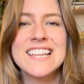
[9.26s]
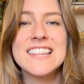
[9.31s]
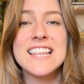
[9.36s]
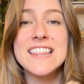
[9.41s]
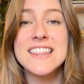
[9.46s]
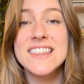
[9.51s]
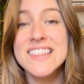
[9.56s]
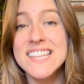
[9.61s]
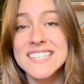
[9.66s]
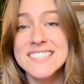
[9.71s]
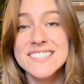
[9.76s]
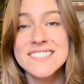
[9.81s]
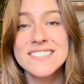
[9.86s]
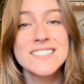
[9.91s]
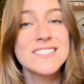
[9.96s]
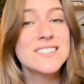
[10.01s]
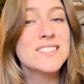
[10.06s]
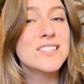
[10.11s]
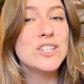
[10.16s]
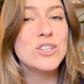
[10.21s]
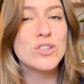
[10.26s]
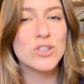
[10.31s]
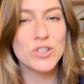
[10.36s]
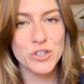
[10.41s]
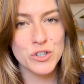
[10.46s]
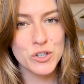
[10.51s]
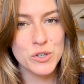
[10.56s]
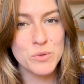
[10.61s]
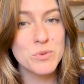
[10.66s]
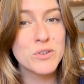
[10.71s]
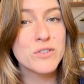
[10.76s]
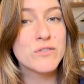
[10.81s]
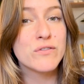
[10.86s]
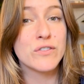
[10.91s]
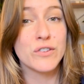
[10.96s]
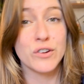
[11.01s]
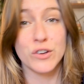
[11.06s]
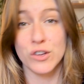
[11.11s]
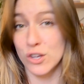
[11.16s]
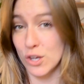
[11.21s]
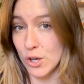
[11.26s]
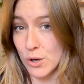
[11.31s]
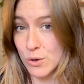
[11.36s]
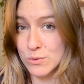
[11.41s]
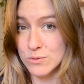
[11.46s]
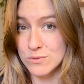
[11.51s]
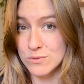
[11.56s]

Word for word: then this is the herb for you.